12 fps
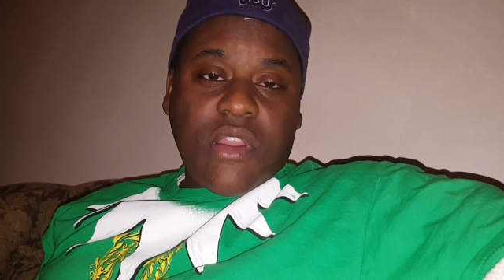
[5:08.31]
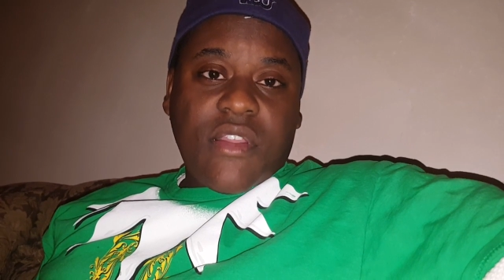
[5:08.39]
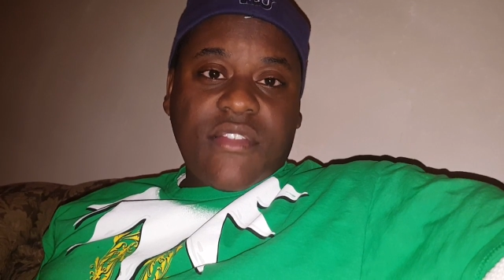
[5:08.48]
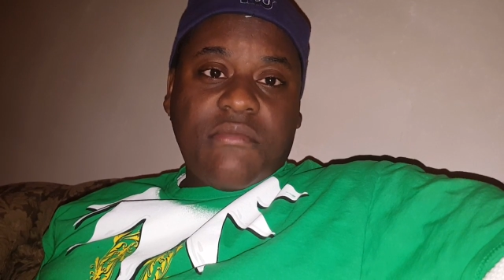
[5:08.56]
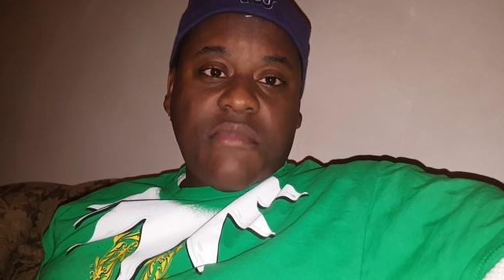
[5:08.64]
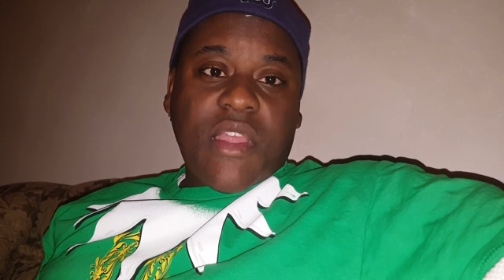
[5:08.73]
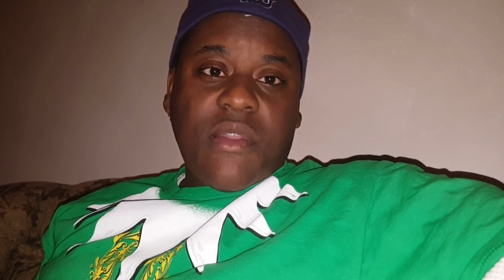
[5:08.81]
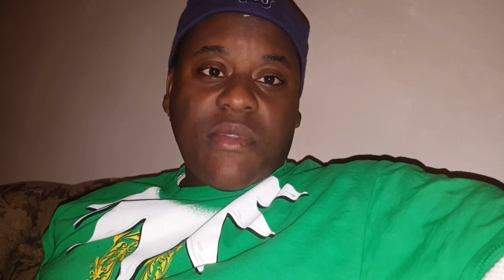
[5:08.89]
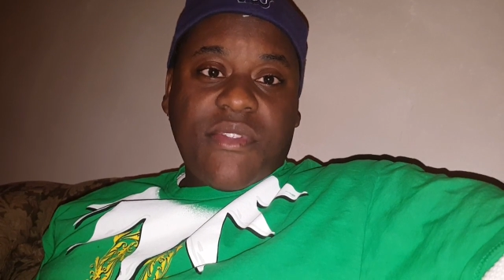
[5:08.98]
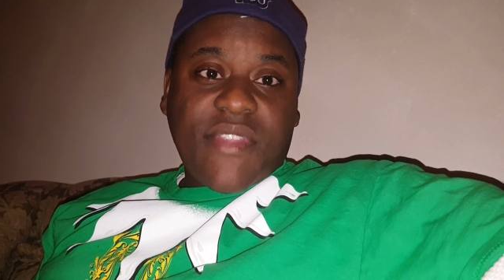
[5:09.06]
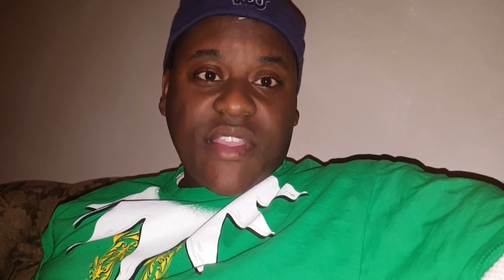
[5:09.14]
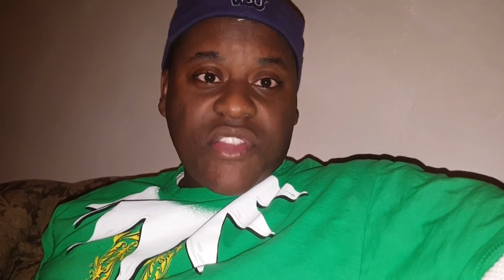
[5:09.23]
it doesn't matter what
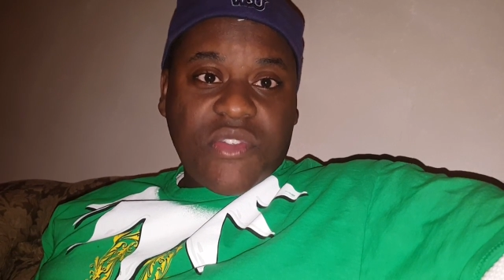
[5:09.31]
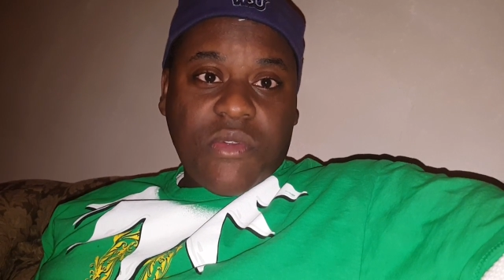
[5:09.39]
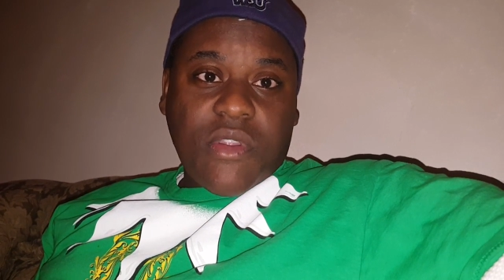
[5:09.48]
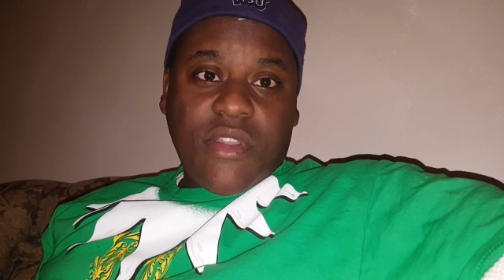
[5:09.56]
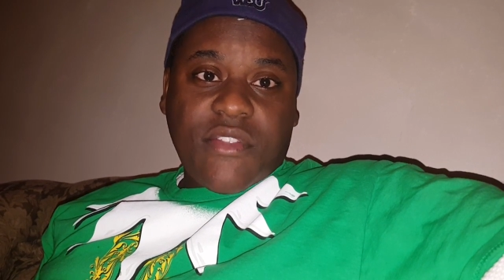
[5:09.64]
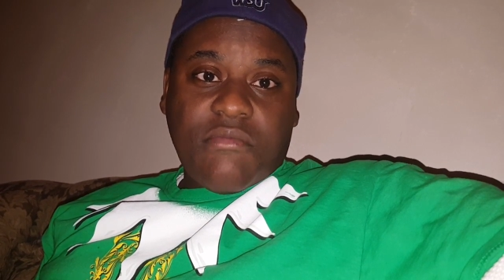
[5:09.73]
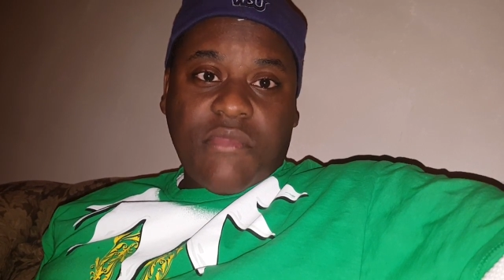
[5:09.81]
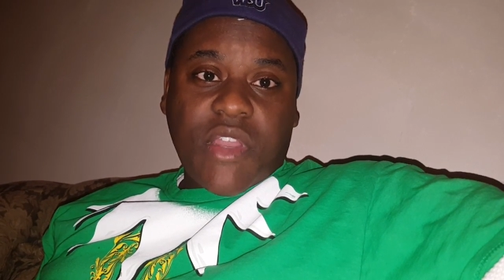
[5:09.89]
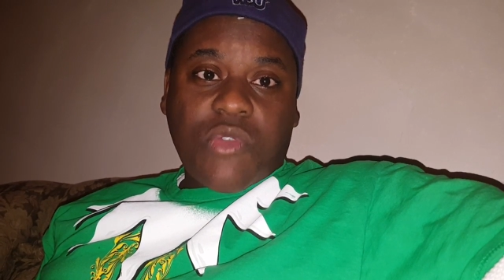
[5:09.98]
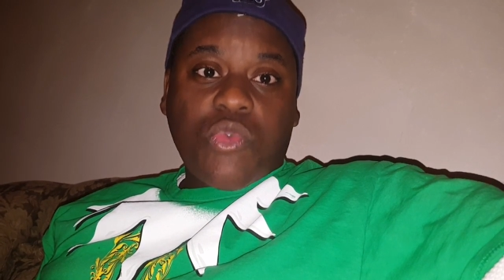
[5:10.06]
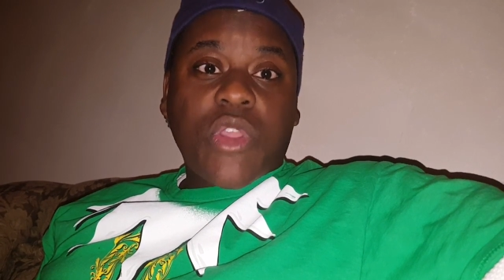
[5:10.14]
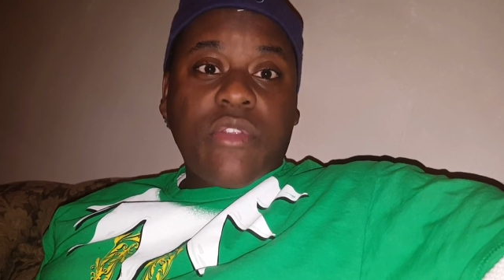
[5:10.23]
sex you are, it doesn't matter
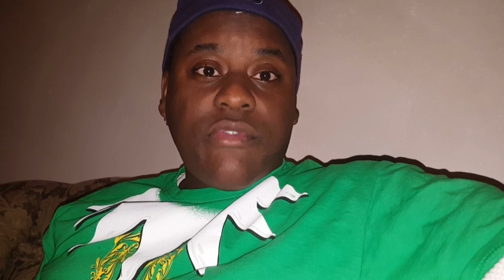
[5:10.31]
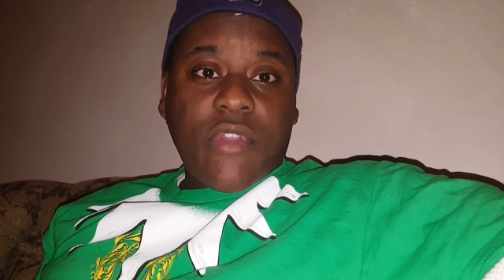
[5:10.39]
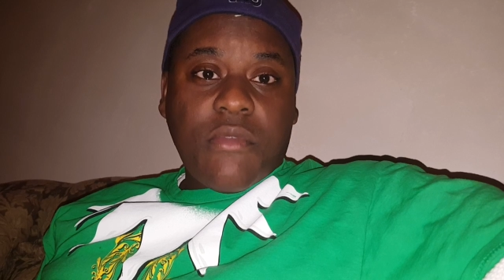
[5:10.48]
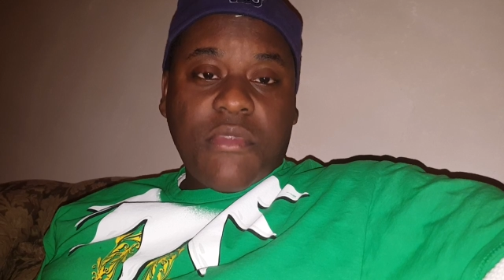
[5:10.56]
where you're from,